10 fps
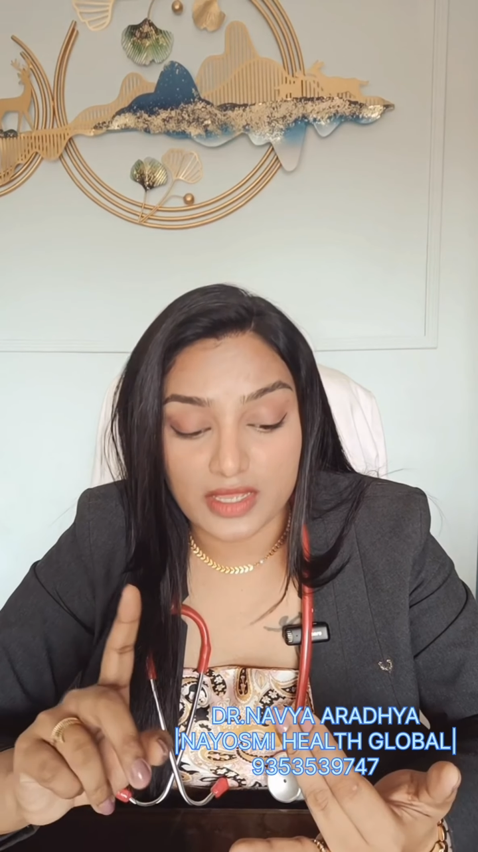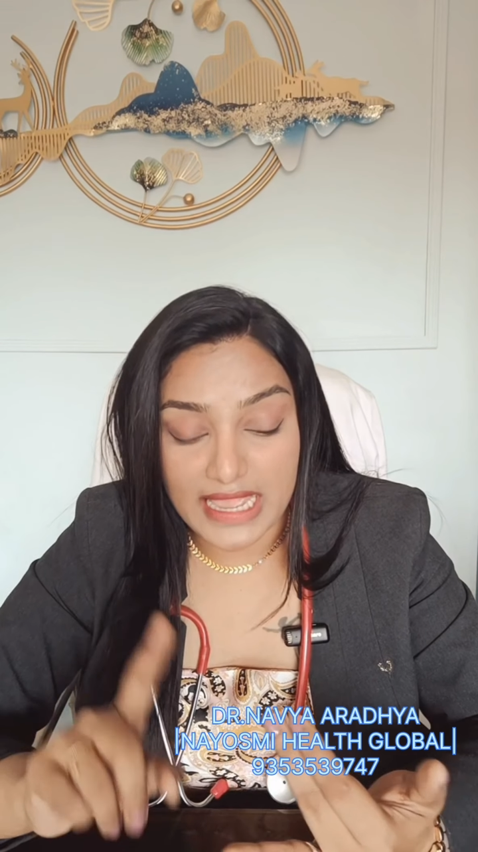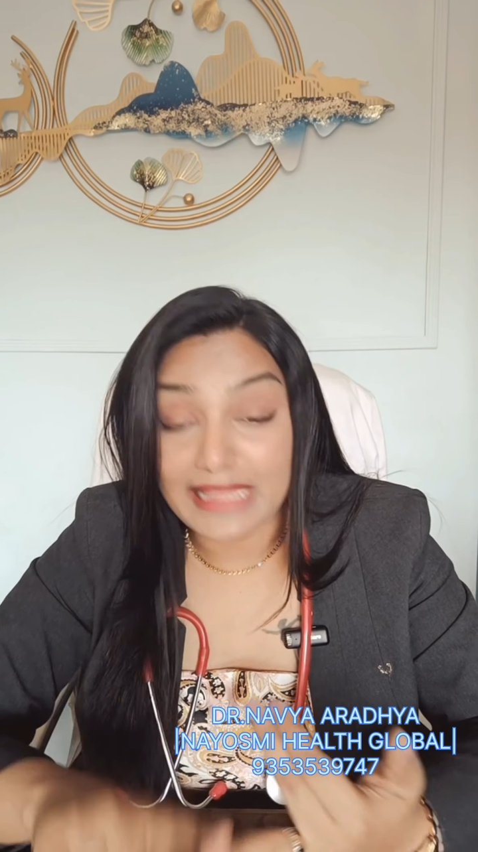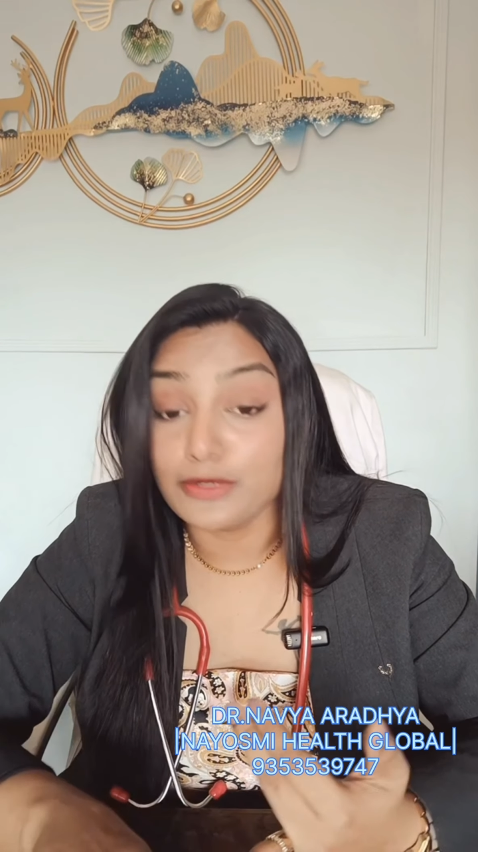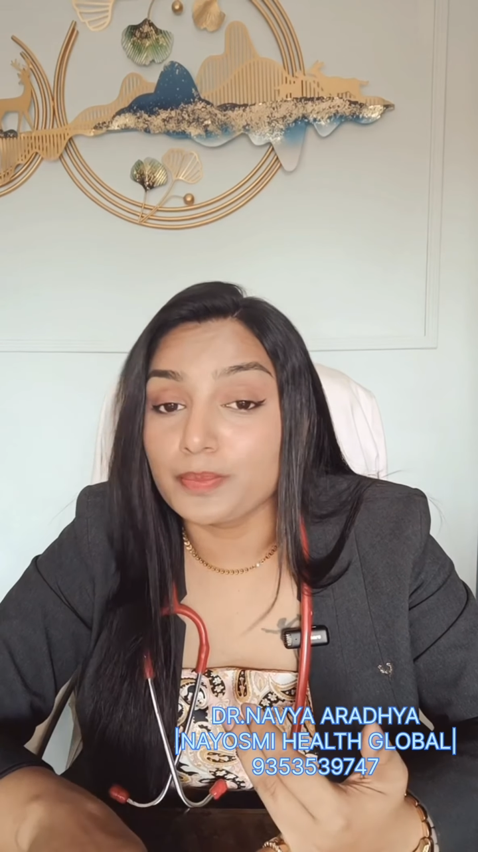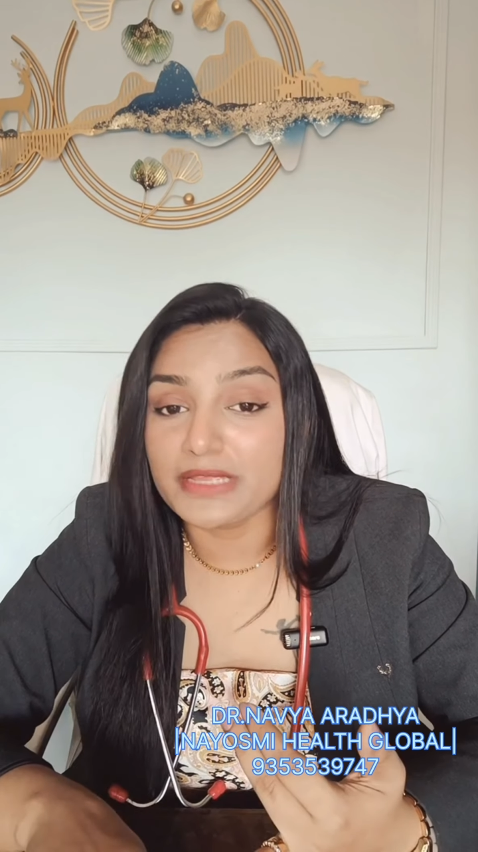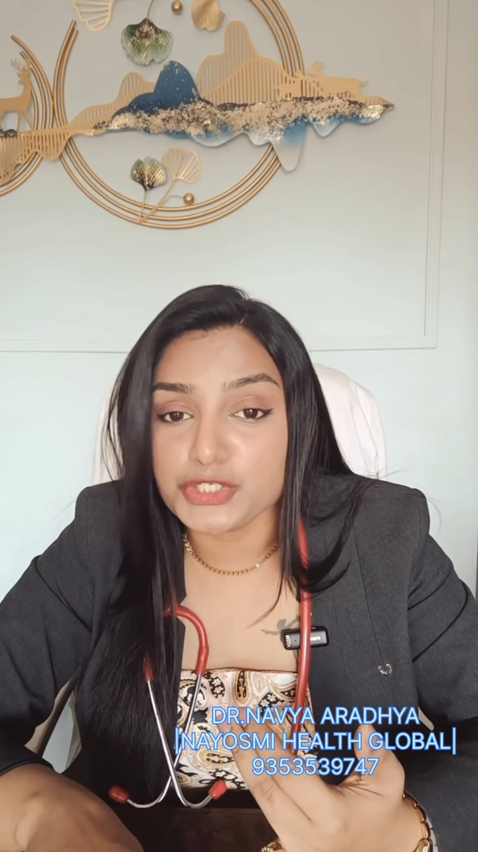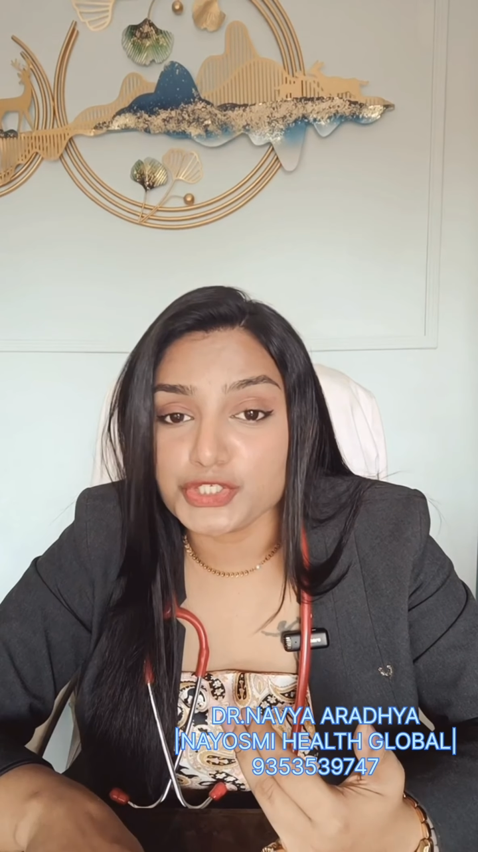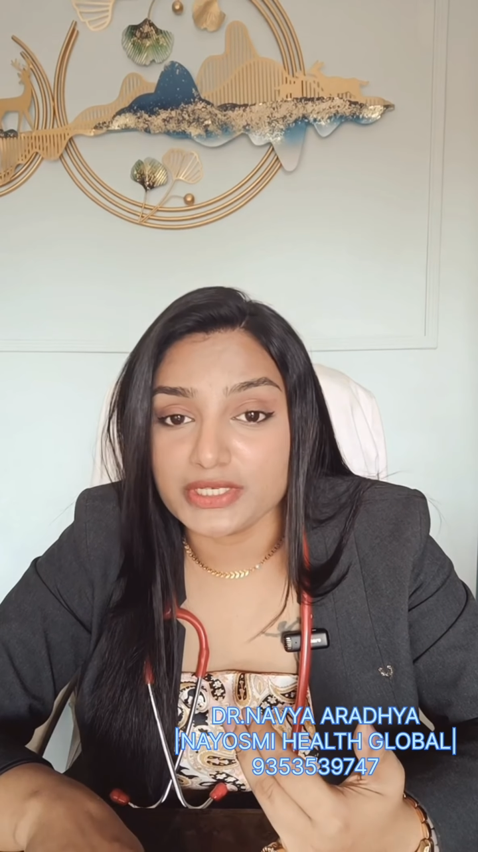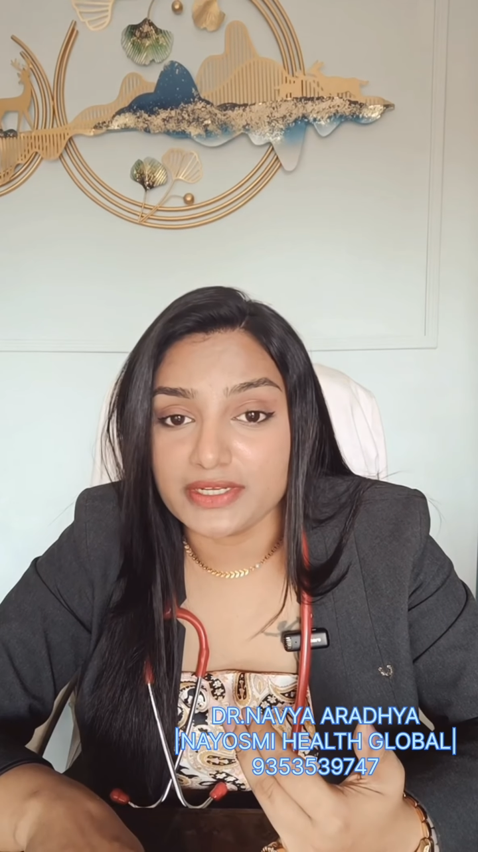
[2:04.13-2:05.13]

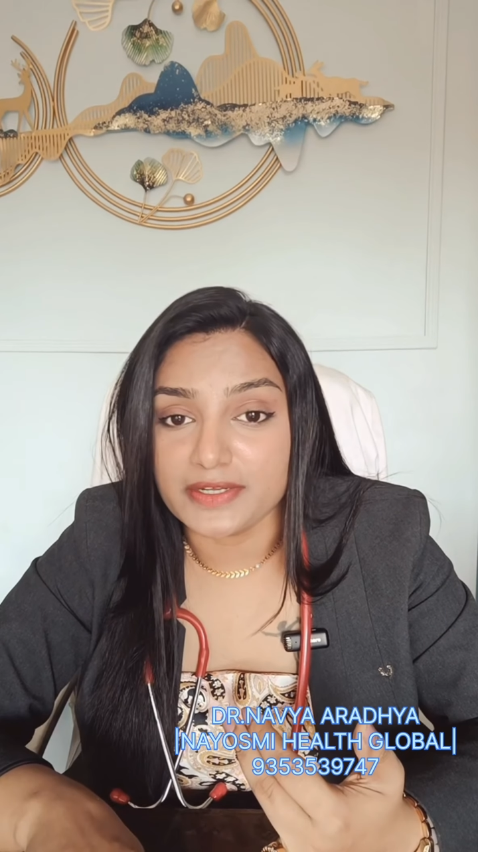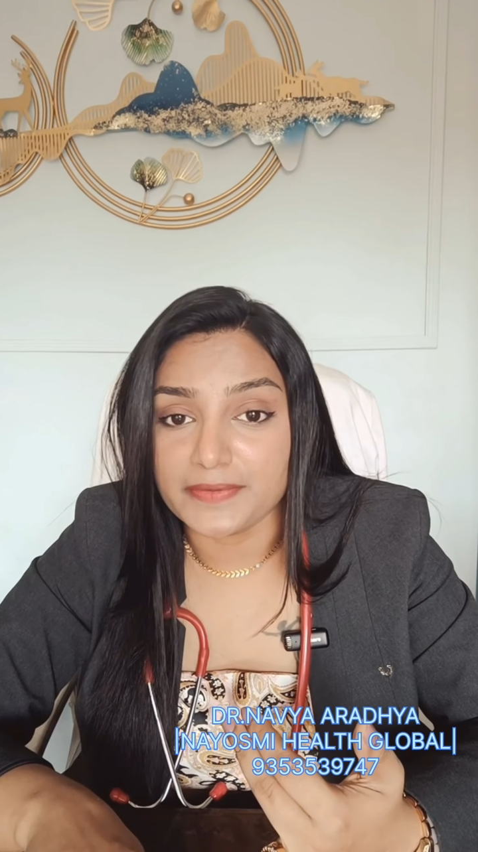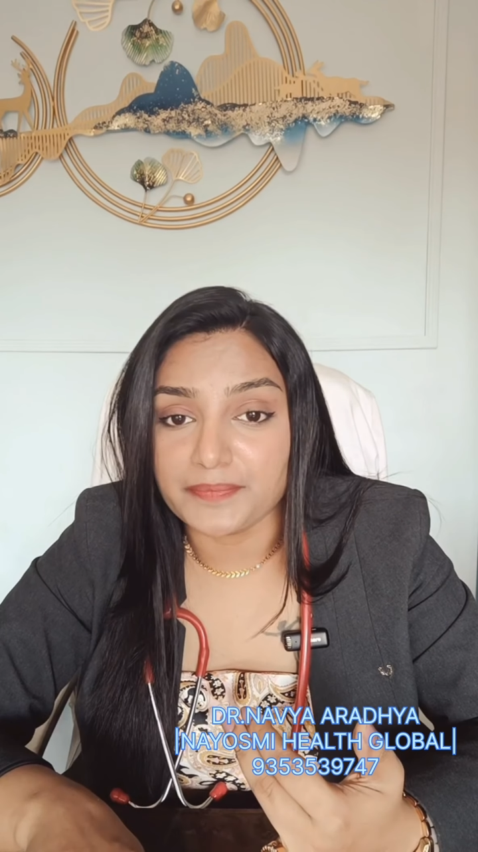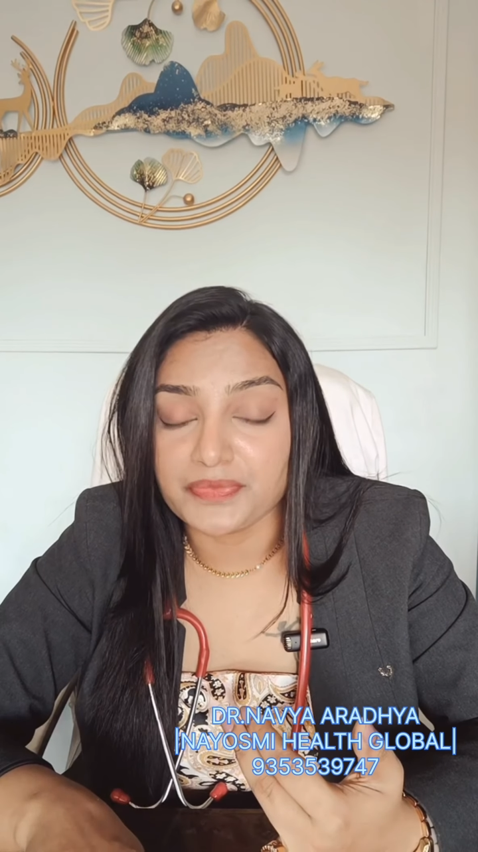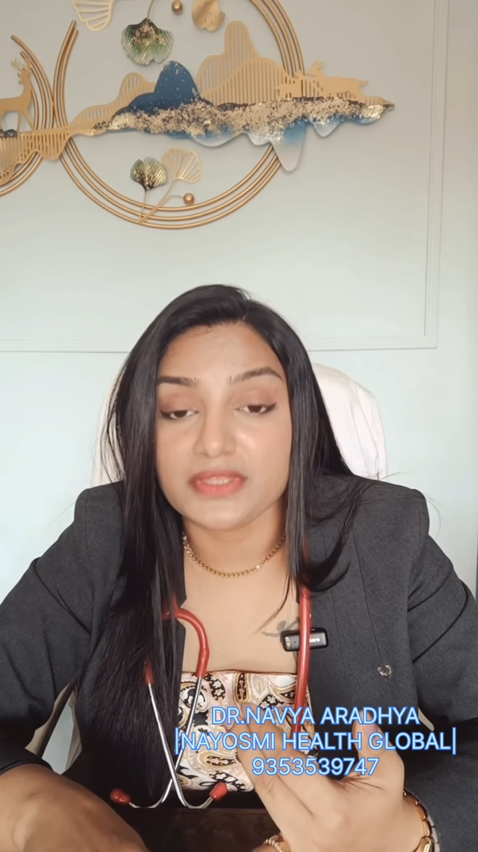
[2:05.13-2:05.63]
alopecia,